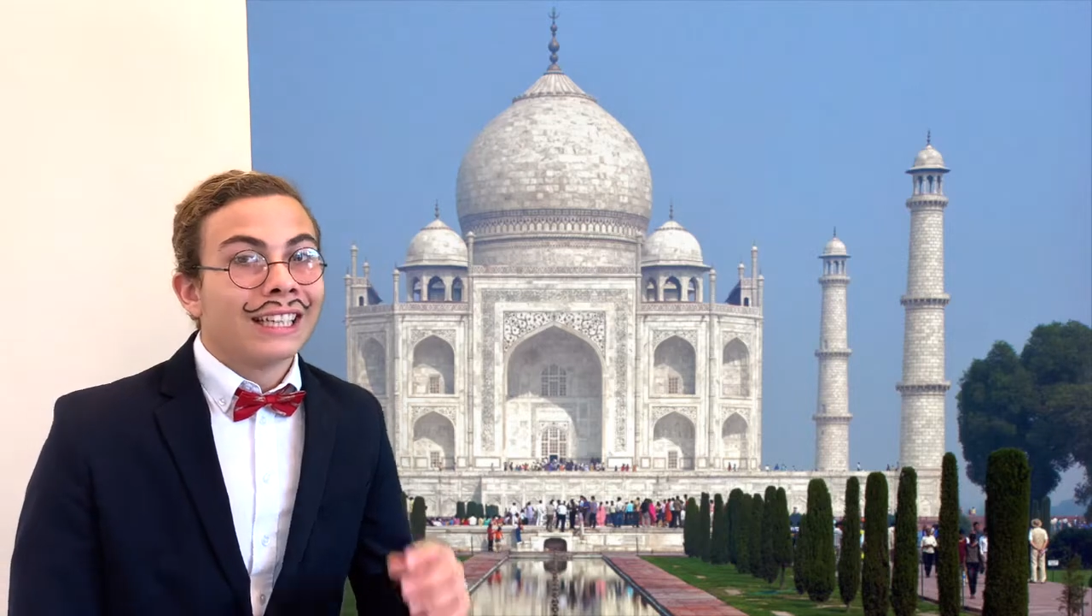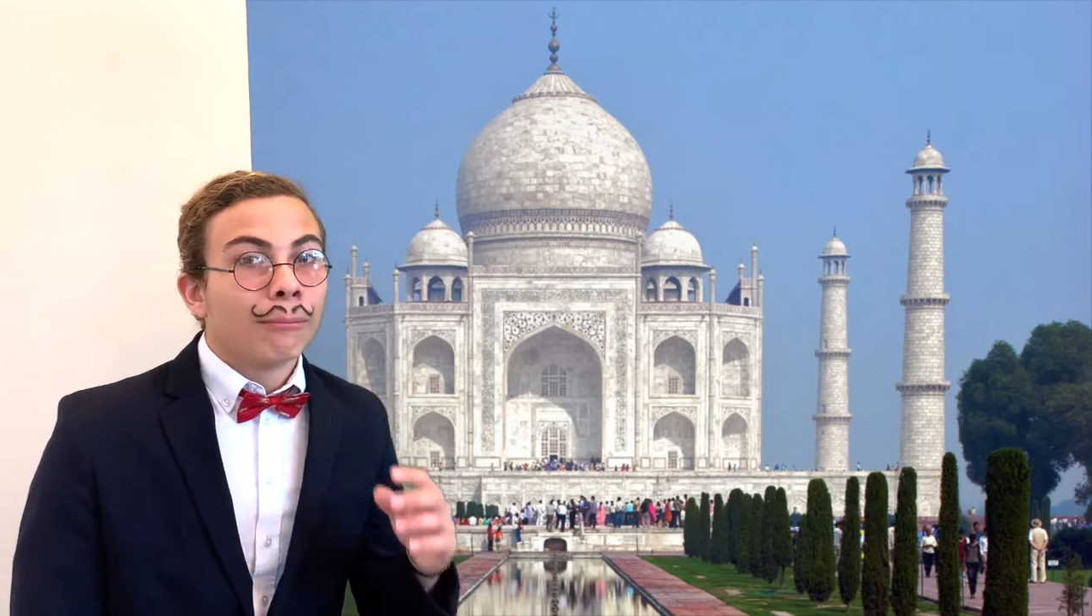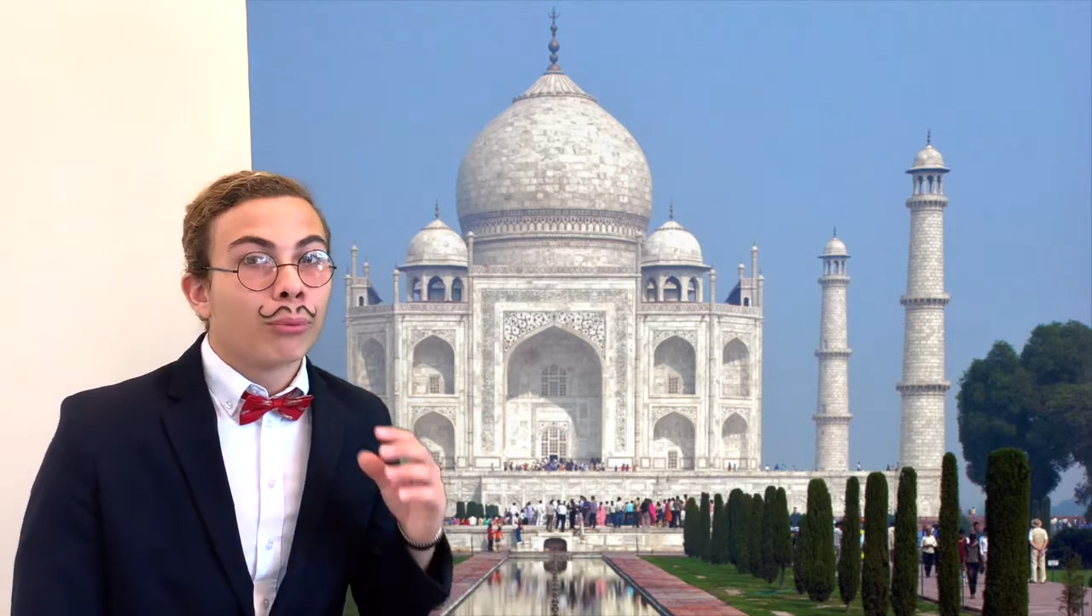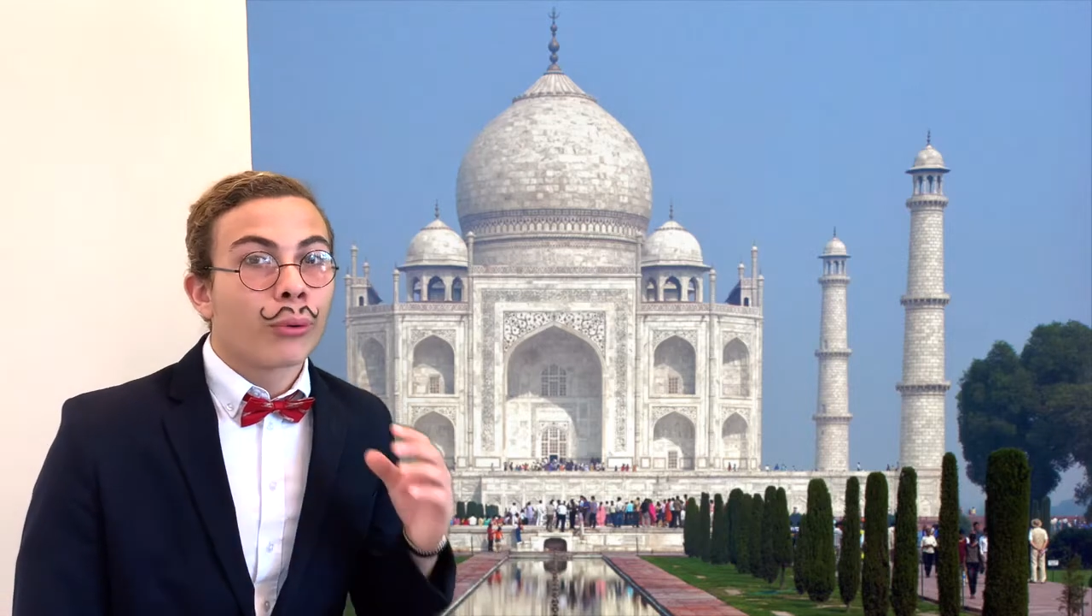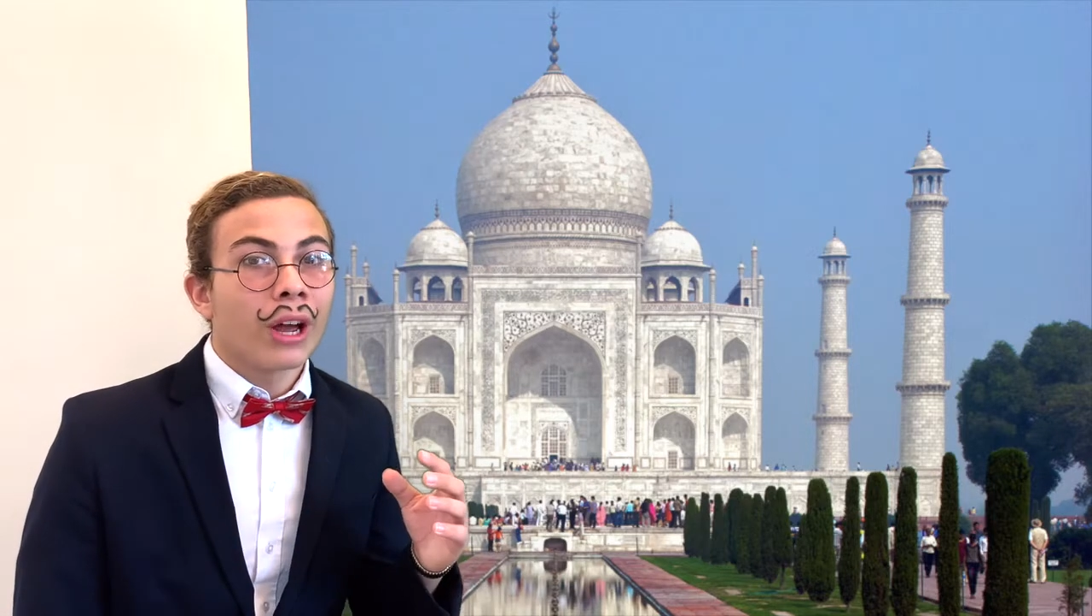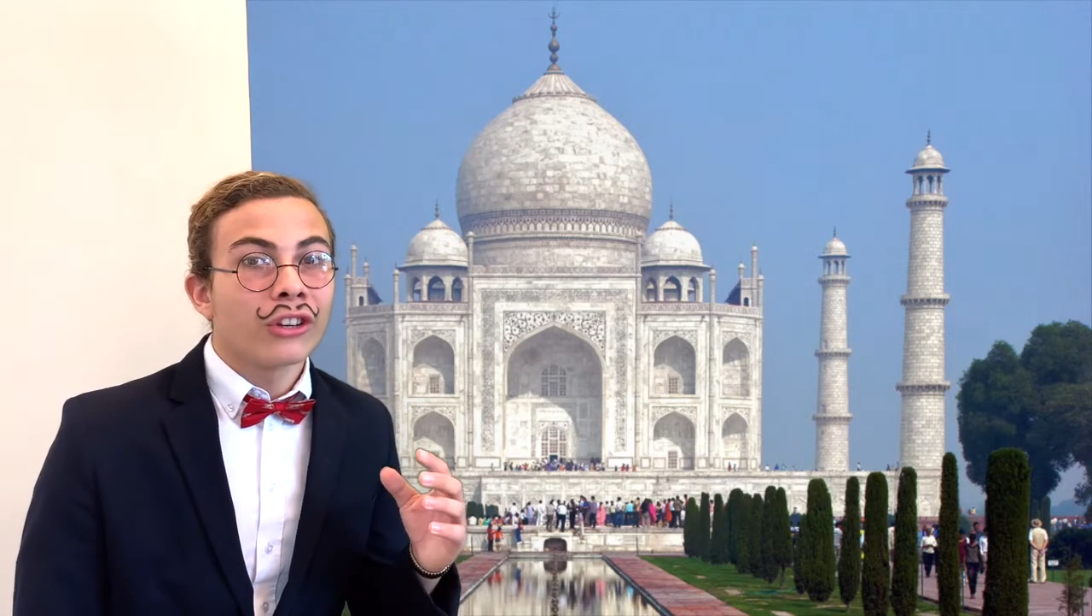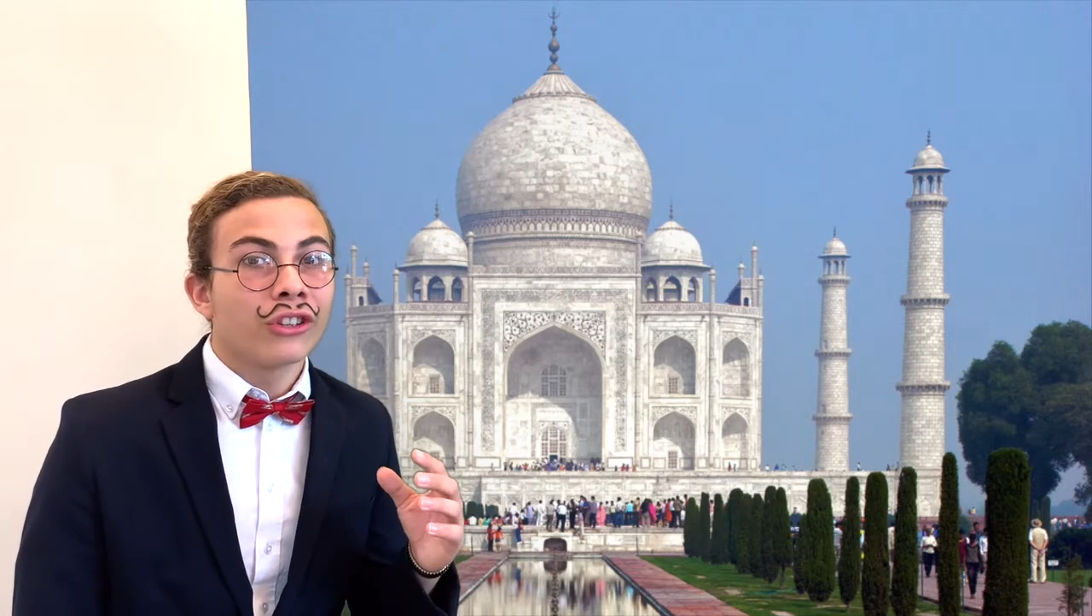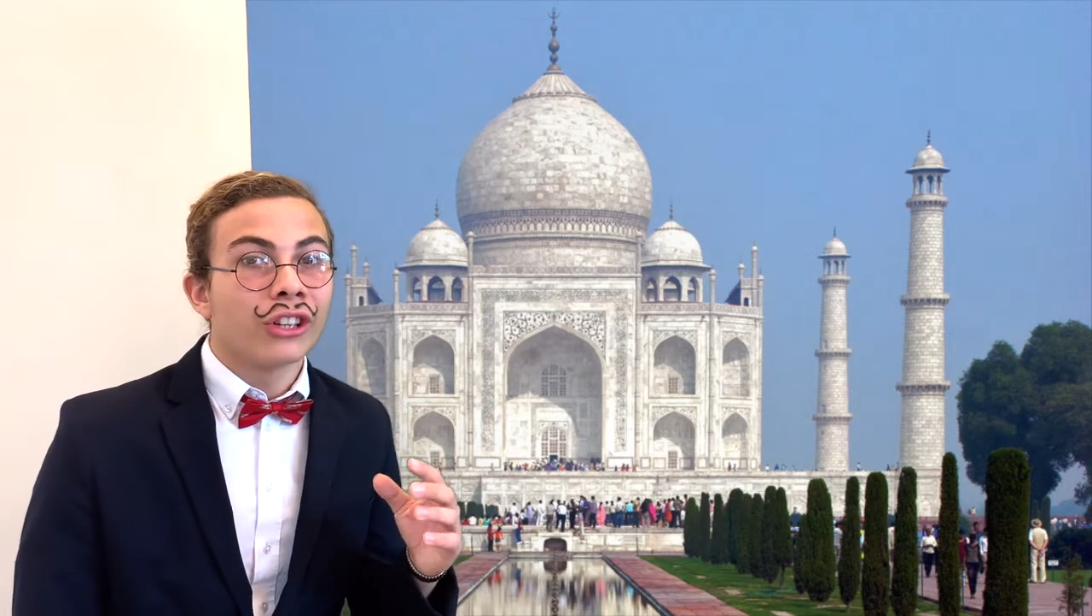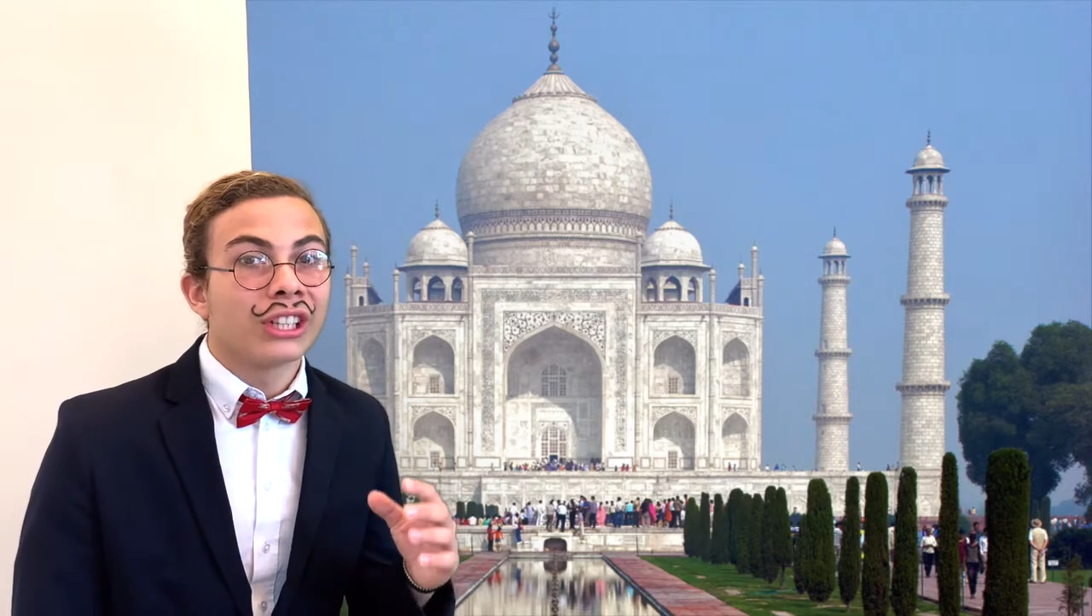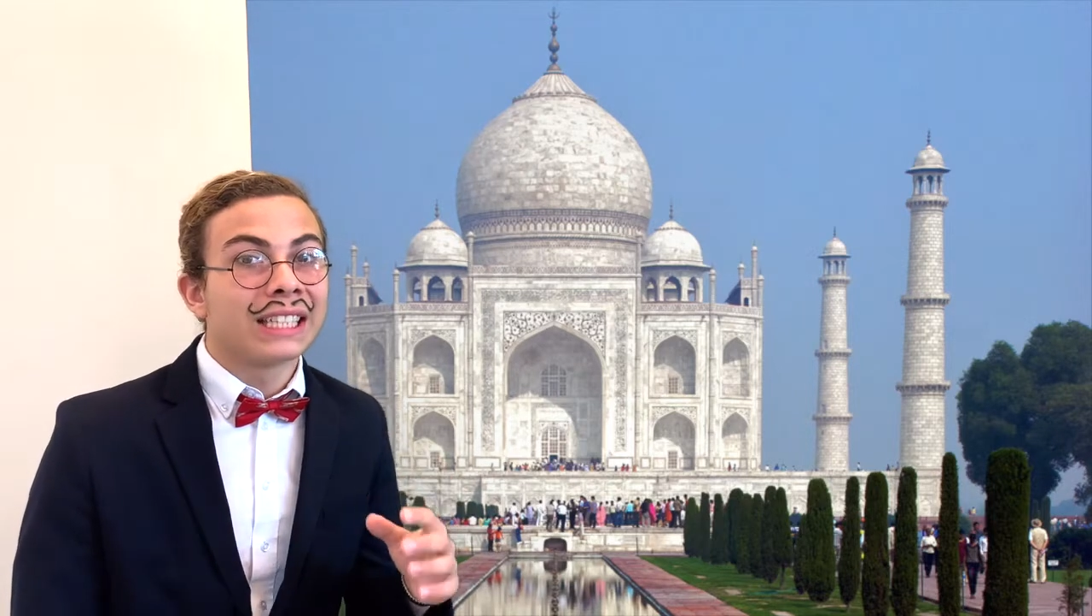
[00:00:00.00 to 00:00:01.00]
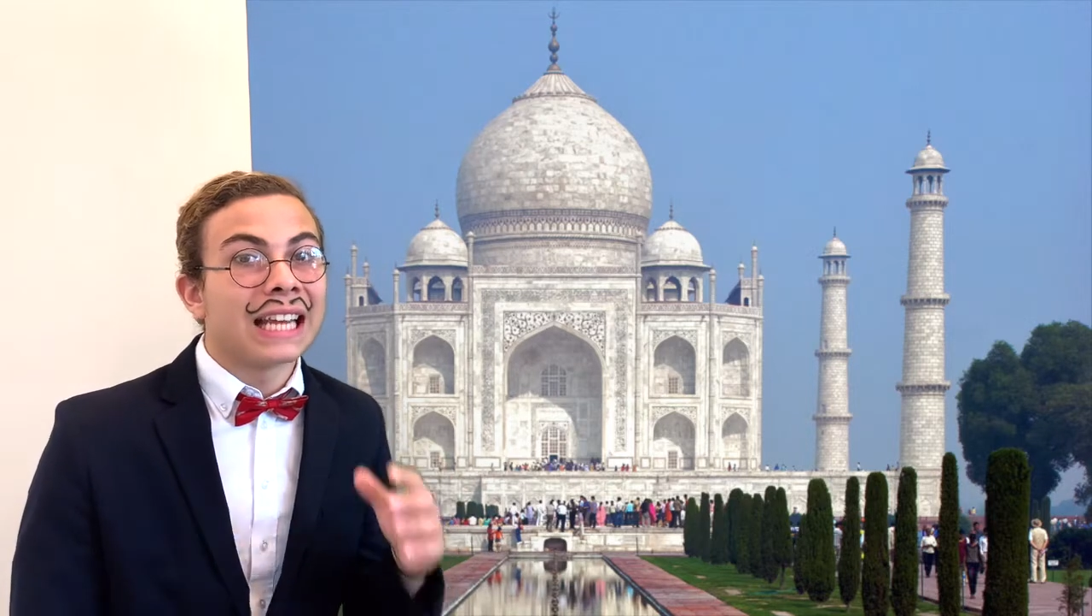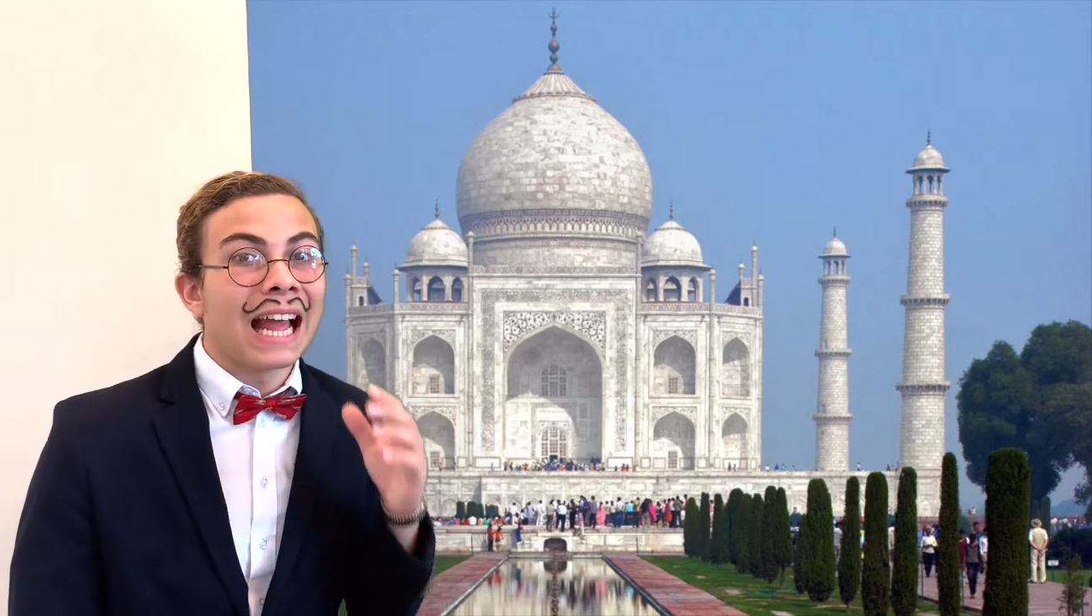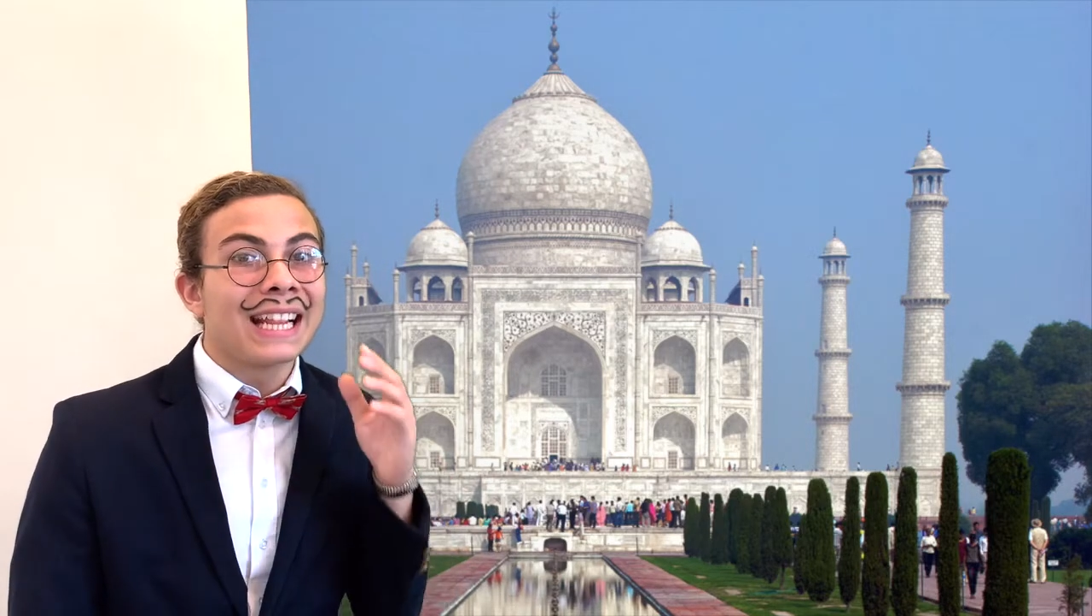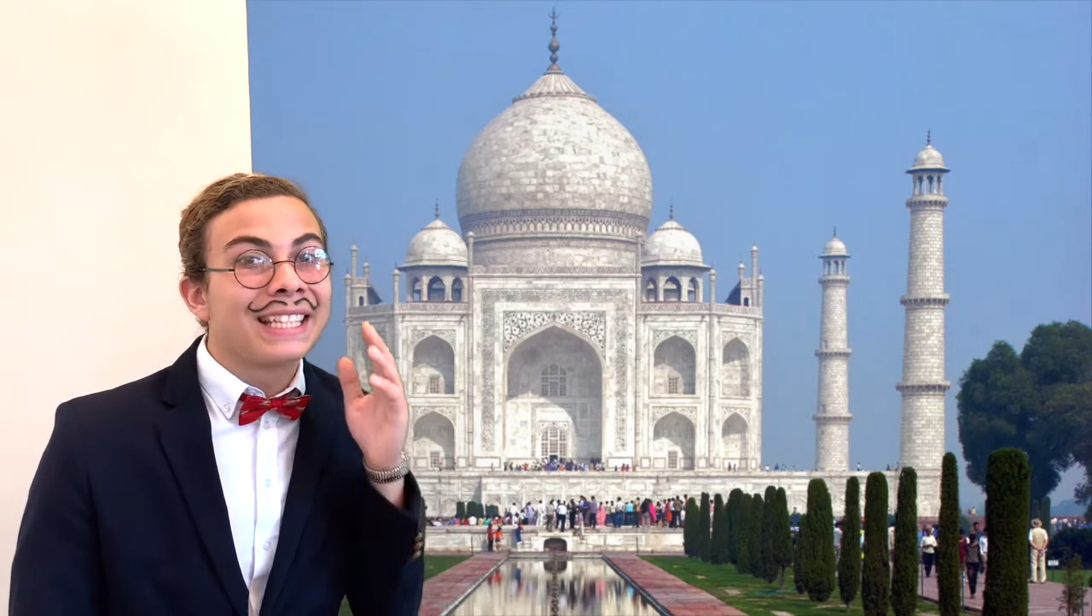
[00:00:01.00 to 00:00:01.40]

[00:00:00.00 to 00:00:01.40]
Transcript: precious and